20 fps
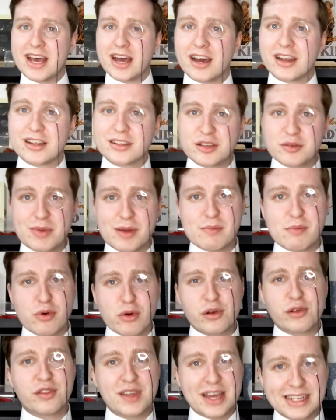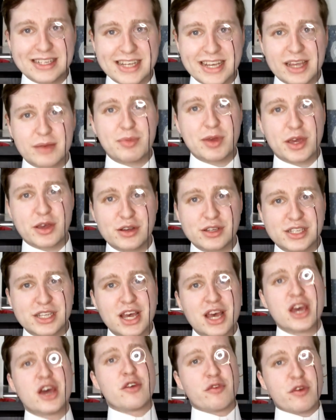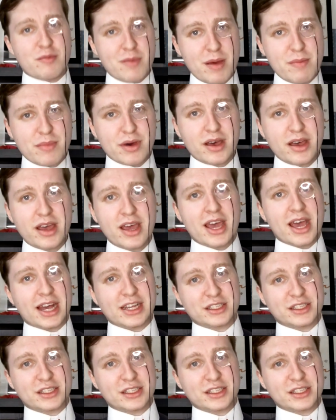a little bit more authentic, because remember,